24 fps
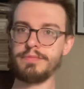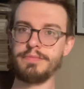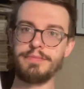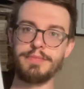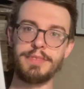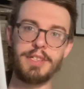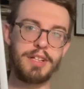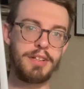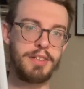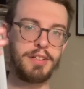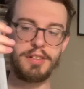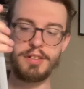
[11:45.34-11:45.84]

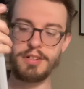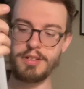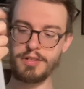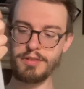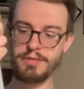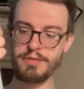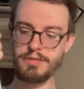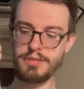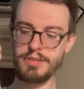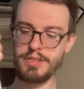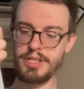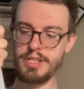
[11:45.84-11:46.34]
There you
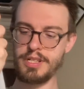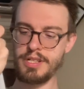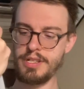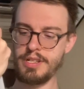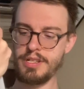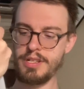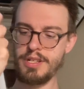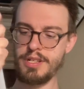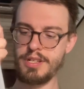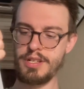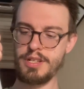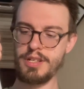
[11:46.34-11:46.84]
go.
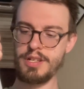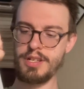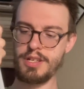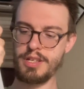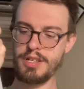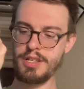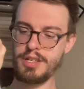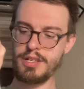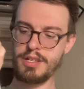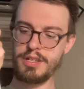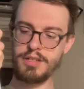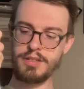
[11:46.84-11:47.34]

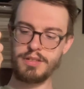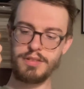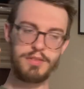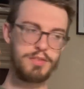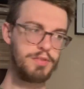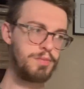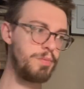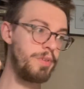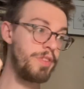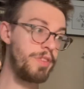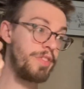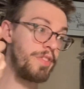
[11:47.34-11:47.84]
And
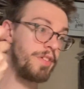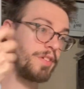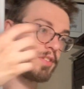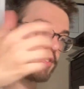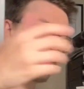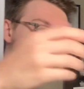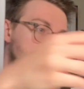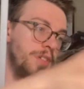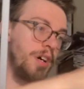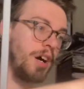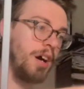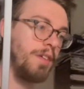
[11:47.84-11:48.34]
with the
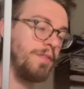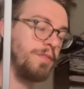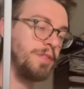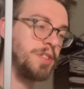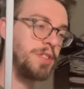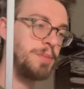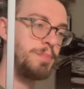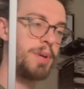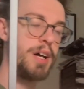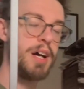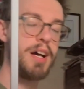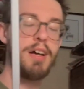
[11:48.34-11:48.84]
soft
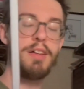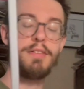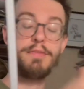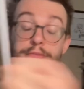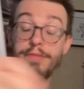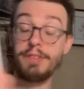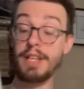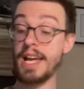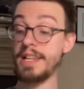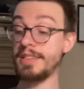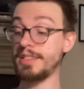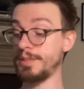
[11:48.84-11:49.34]
spot,
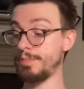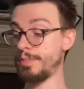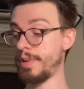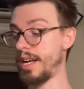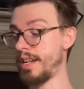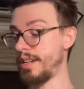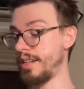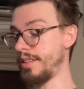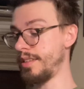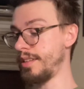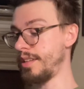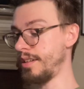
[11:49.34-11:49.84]
flat spot
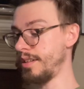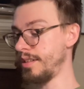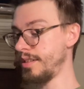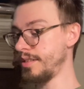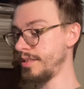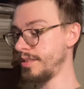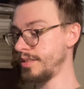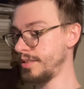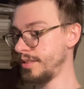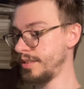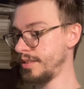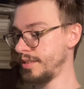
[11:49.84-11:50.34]
in there.
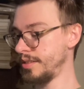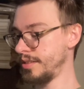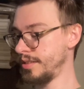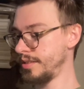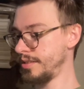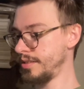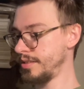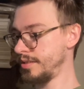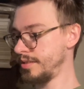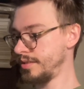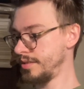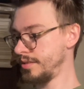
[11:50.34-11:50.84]

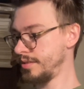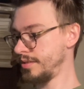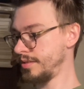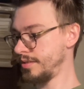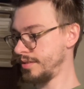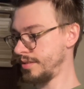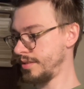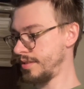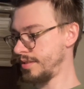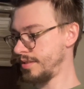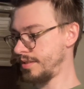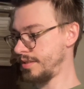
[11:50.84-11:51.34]

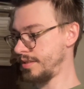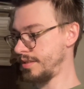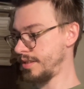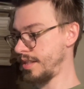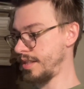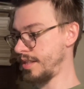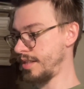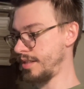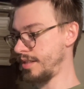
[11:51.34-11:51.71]
Let's see.